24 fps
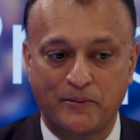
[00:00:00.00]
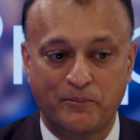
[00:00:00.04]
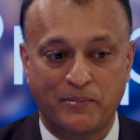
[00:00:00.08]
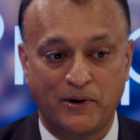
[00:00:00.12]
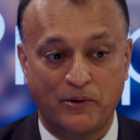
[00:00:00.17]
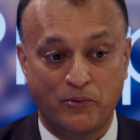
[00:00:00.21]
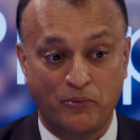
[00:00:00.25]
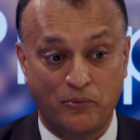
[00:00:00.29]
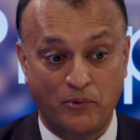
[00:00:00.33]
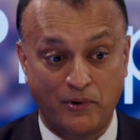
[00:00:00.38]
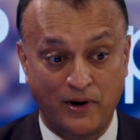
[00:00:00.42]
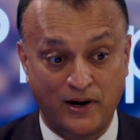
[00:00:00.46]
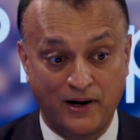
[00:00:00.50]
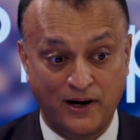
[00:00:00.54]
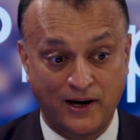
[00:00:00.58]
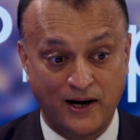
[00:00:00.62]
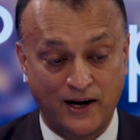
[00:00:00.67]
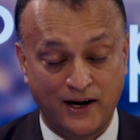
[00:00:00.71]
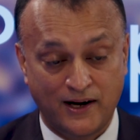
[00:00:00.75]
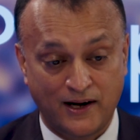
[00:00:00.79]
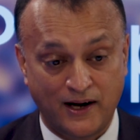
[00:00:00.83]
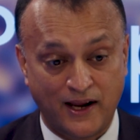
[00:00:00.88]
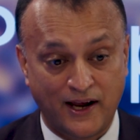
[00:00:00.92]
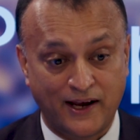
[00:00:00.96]
But
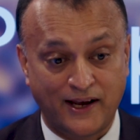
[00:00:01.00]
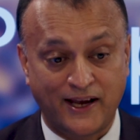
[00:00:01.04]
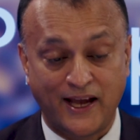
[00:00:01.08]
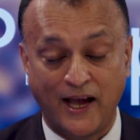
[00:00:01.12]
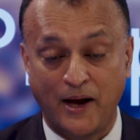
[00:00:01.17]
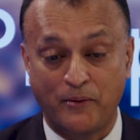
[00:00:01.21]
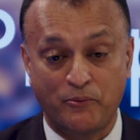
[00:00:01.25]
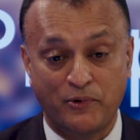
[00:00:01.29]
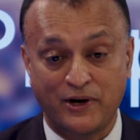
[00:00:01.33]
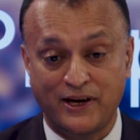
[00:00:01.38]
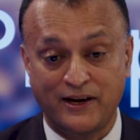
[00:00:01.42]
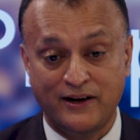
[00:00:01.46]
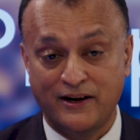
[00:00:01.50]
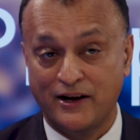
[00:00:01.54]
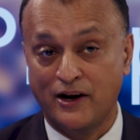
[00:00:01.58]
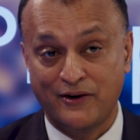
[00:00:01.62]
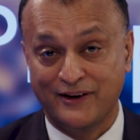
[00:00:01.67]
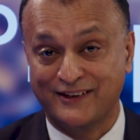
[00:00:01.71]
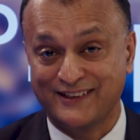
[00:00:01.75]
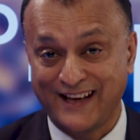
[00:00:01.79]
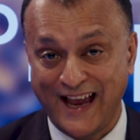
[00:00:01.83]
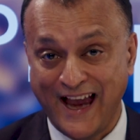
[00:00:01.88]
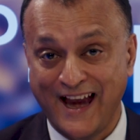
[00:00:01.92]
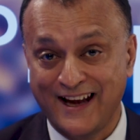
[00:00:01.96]
like Cam, we didn't
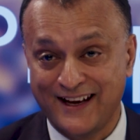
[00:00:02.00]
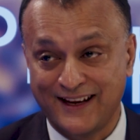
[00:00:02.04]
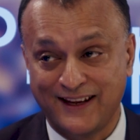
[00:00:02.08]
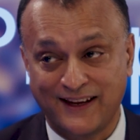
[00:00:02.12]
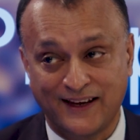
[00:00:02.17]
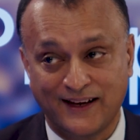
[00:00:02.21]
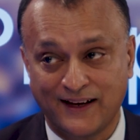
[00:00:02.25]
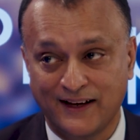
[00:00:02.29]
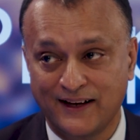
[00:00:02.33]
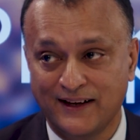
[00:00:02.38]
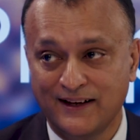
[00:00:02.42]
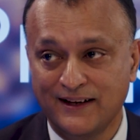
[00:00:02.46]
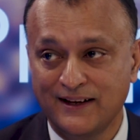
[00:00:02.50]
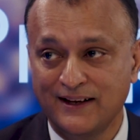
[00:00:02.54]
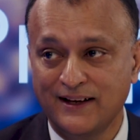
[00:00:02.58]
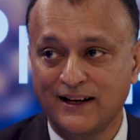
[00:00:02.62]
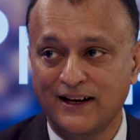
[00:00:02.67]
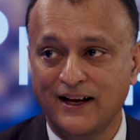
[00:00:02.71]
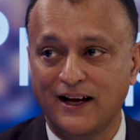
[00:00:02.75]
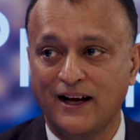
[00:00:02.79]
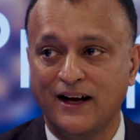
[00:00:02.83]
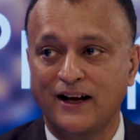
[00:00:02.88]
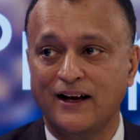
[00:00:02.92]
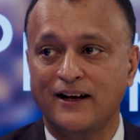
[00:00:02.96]
notice any
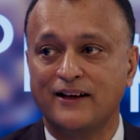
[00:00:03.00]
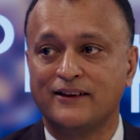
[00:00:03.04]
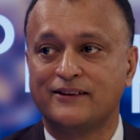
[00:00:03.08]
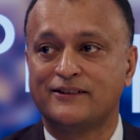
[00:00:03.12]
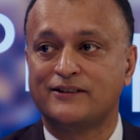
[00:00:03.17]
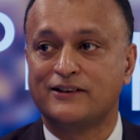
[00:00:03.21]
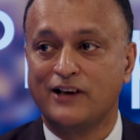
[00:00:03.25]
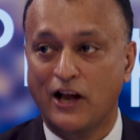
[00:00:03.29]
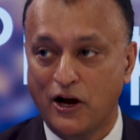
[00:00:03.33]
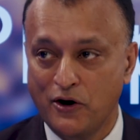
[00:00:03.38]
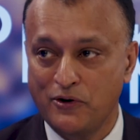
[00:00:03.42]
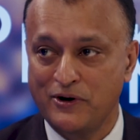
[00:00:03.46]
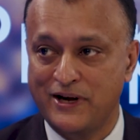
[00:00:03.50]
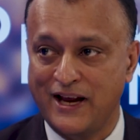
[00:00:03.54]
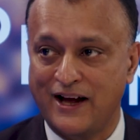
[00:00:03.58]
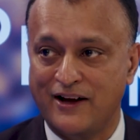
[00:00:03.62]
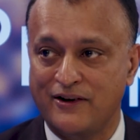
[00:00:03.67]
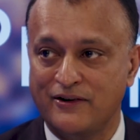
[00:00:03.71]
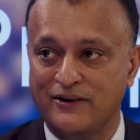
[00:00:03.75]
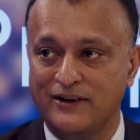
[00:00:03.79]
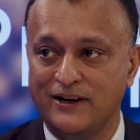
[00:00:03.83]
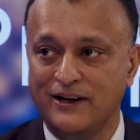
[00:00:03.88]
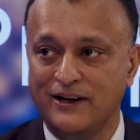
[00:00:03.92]
slowdown